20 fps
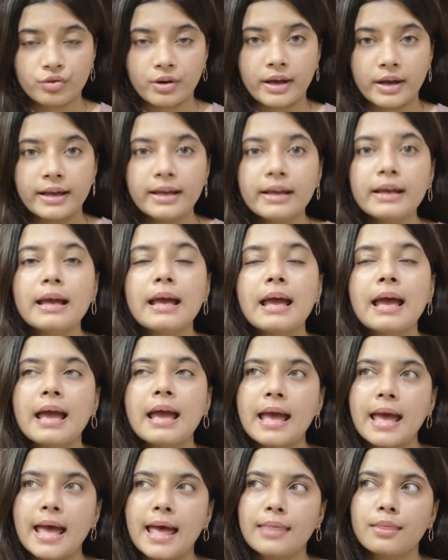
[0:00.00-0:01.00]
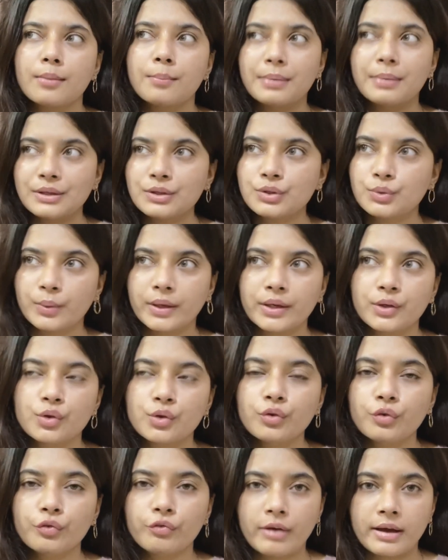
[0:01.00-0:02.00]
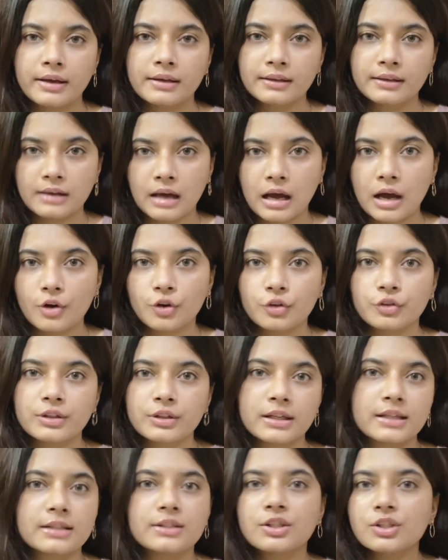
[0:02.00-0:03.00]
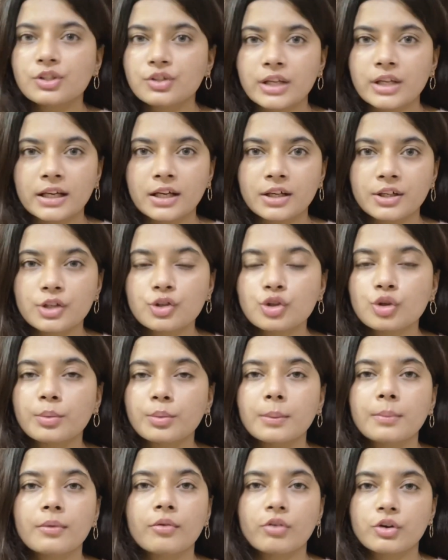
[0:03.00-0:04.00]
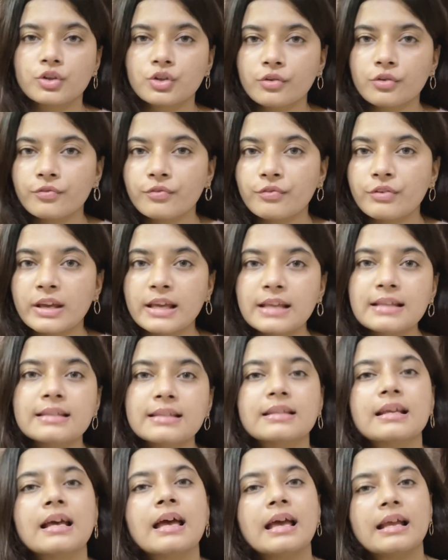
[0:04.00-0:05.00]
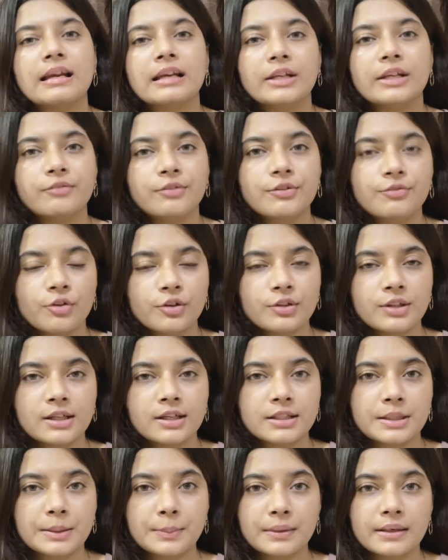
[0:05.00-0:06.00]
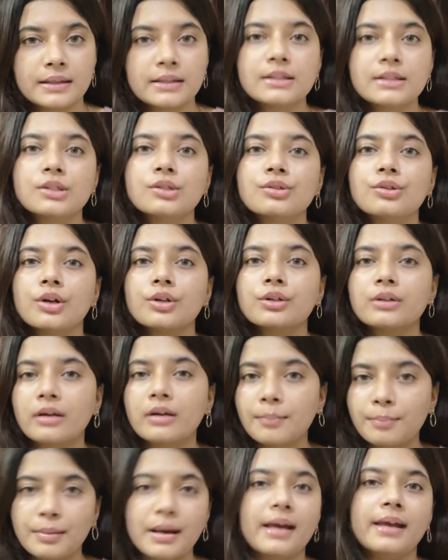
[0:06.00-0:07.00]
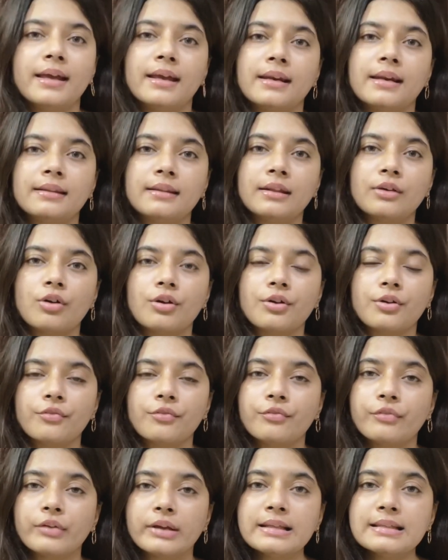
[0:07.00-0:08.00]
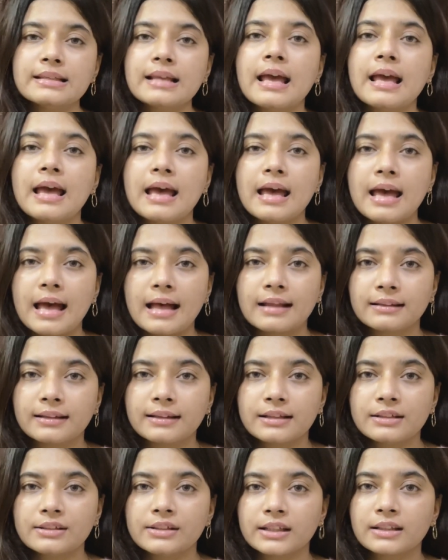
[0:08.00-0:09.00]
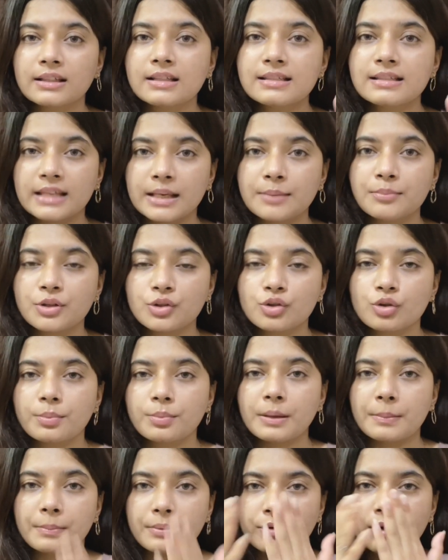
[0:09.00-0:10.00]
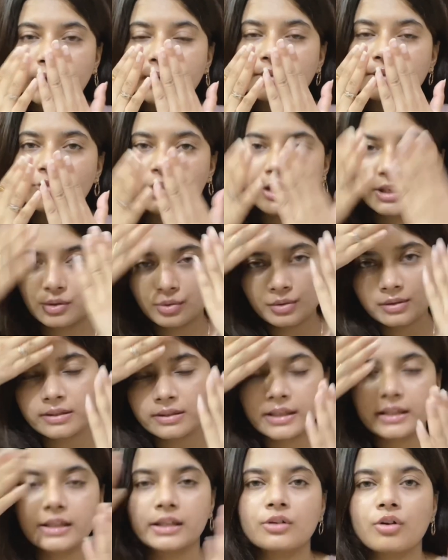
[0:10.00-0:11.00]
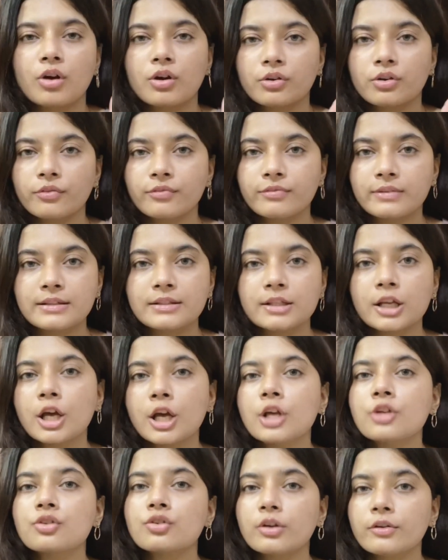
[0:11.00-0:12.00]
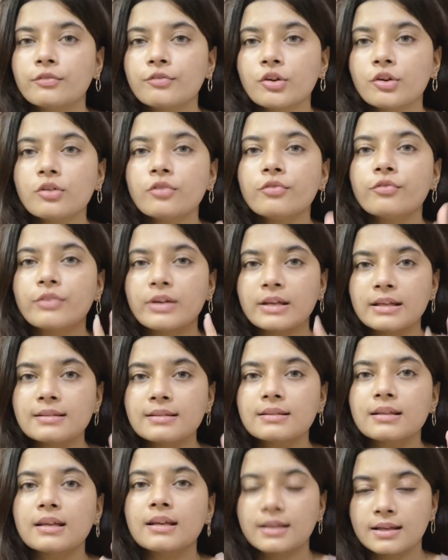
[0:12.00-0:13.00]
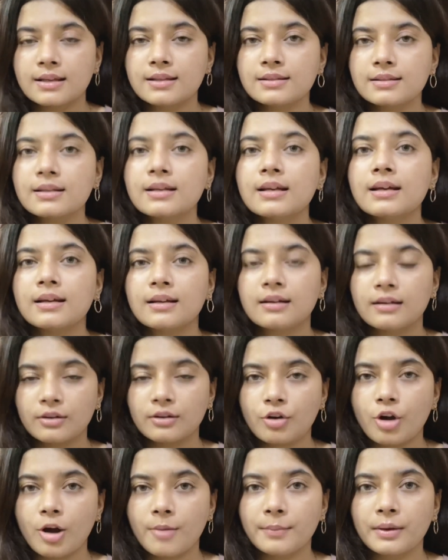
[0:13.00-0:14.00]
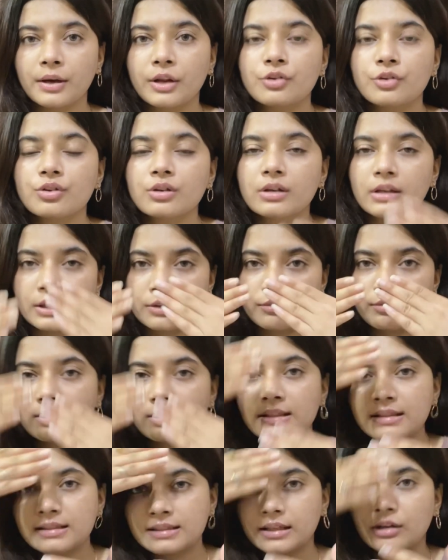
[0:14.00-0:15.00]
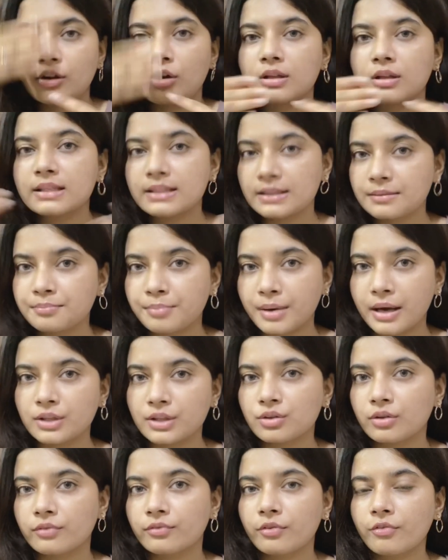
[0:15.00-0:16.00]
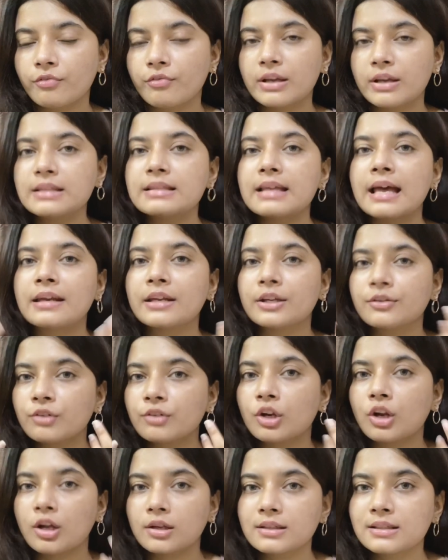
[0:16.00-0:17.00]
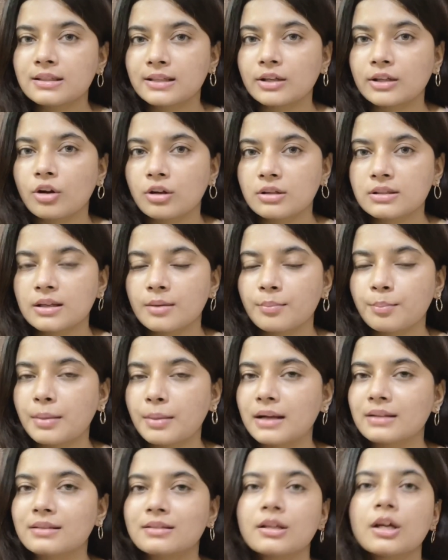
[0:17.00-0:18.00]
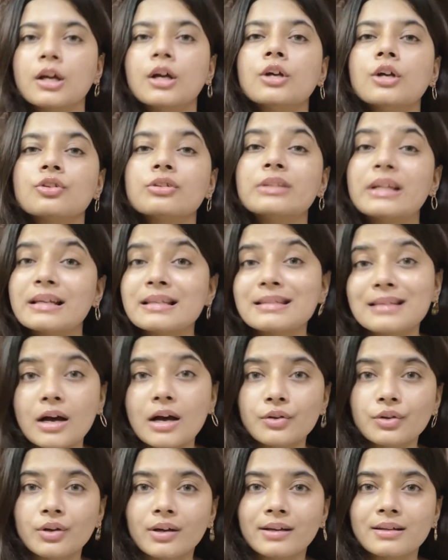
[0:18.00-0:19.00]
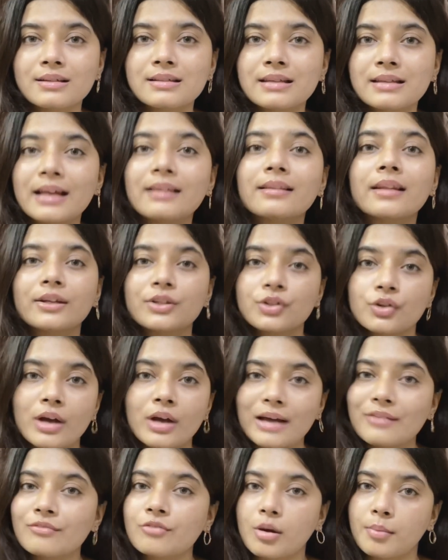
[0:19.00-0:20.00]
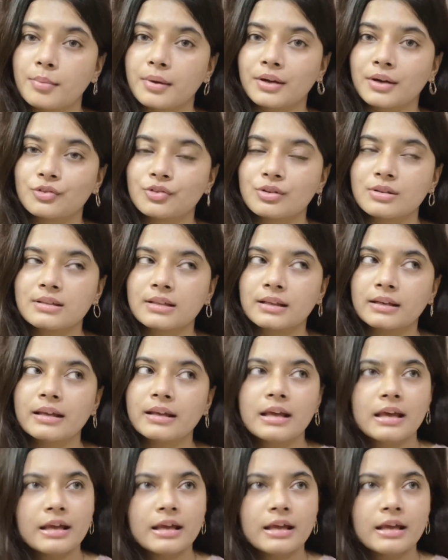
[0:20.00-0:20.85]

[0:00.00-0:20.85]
is dry. And the best way to find it out is just take a tissue paper, wash your face, leave it for 30 minutes, do not apply anything on your face, and then take the same tissue paper and try to stick it on your face. So if your face is a combination, it will stick on some parts of your face and it will not stick on some parts. So that is how you understand that you have combination